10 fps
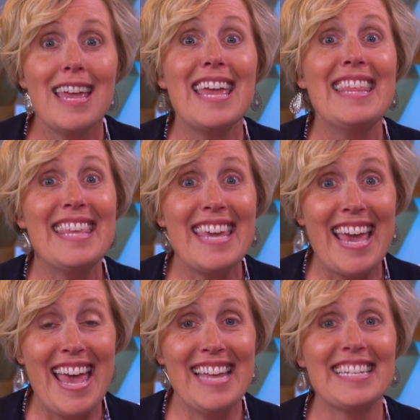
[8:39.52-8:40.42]
In the
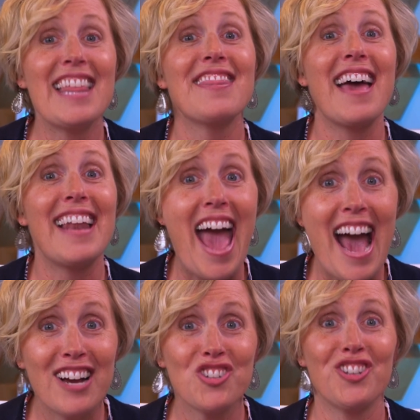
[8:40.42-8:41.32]
end, that
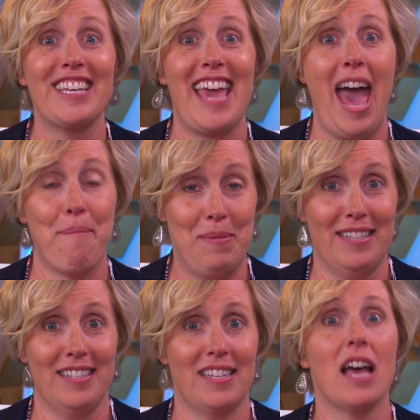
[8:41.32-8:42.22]
actually happens.